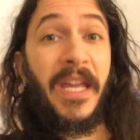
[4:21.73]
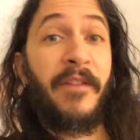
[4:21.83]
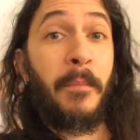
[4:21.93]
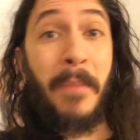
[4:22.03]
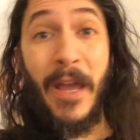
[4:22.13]
We
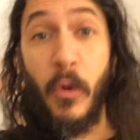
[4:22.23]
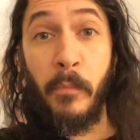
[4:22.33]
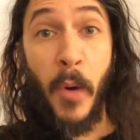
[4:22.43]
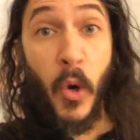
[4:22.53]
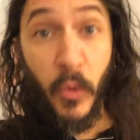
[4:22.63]
have a male
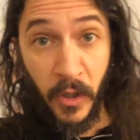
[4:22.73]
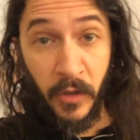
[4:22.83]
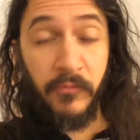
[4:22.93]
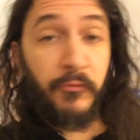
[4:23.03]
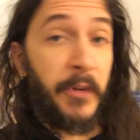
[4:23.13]

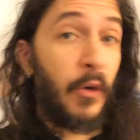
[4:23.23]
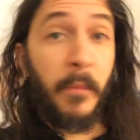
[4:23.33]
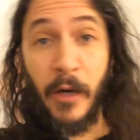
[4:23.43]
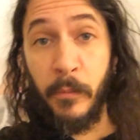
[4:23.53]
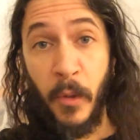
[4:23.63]
boner, real
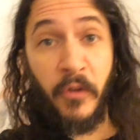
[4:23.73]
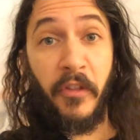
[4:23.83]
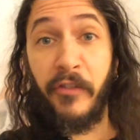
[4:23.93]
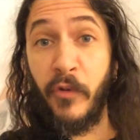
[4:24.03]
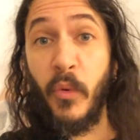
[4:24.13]
male
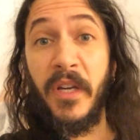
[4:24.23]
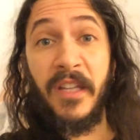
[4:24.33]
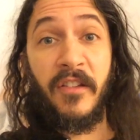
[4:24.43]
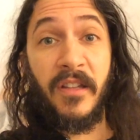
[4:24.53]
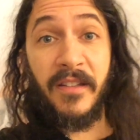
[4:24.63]
boner, through
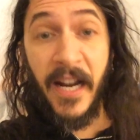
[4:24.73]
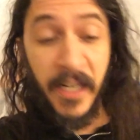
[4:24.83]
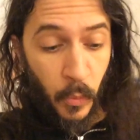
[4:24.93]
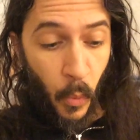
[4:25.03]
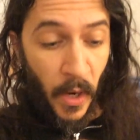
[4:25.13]
his
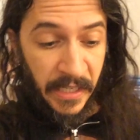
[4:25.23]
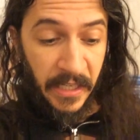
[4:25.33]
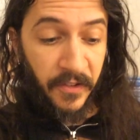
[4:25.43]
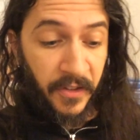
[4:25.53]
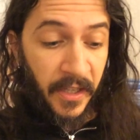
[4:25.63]
tighty
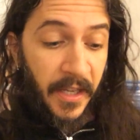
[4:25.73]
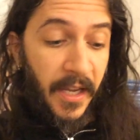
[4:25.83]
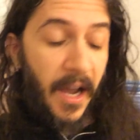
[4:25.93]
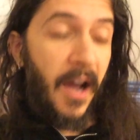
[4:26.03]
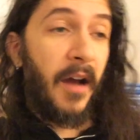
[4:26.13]
whities.
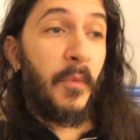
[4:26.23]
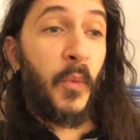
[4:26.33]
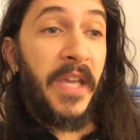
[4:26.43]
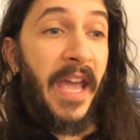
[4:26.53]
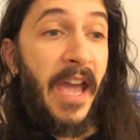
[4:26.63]

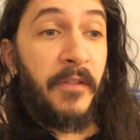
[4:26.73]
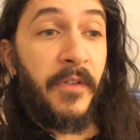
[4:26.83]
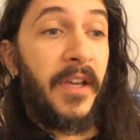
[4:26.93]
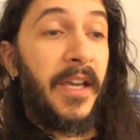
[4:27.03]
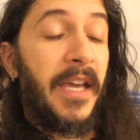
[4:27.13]
We
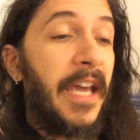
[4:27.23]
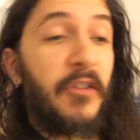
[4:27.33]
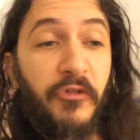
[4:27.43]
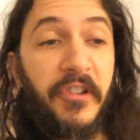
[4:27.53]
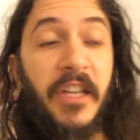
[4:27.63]
have
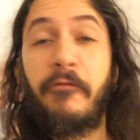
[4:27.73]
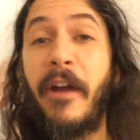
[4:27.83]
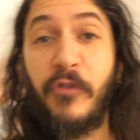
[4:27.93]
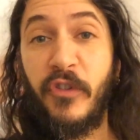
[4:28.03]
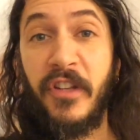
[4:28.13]
interesting
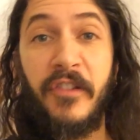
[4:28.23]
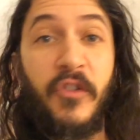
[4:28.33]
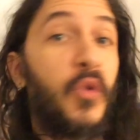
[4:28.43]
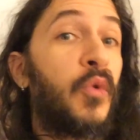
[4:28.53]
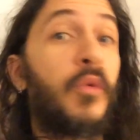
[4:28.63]

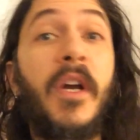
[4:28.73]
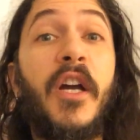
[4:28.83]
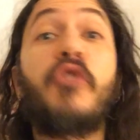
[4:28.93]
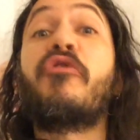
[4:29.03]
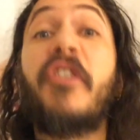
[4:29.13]
references to
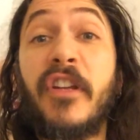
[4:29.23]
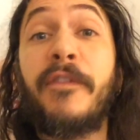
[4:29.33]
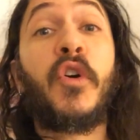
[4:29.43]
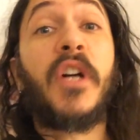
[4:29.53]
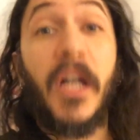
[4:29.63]

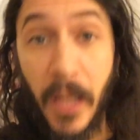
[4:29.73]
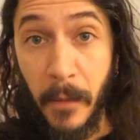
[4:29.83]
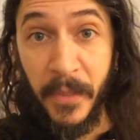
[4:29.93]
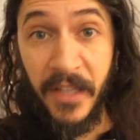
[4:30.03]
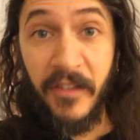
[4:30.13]
Christopher
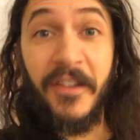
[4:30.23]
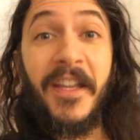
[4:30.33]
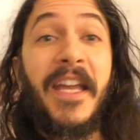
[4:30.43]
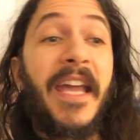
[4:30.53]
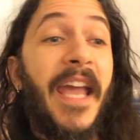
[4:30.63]
Columbus
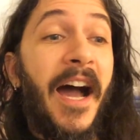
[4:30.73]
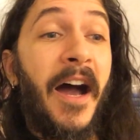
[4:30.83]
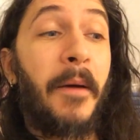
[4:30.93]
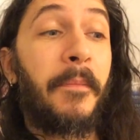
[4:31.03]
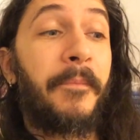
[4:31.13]

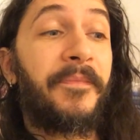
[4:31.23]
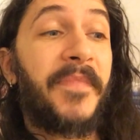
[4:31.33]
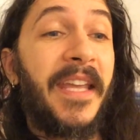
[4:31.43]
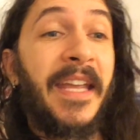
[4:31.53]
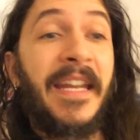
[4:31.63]

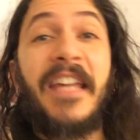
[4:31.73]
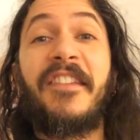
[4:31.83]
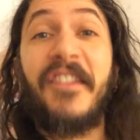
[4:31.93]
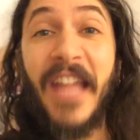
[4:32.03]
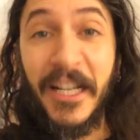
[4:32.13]
in a
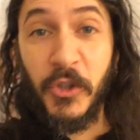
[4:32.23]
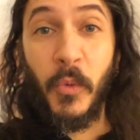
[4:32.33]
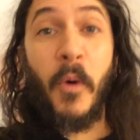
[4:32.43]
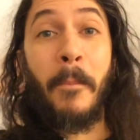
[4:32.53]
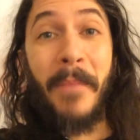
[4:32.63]

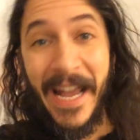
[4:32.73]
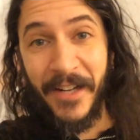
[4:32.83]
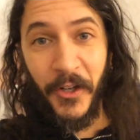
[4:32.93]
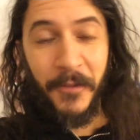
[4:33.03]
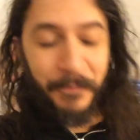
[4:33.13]
sexual
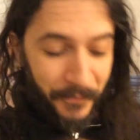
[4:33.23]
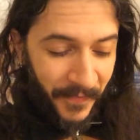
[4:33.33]
manner.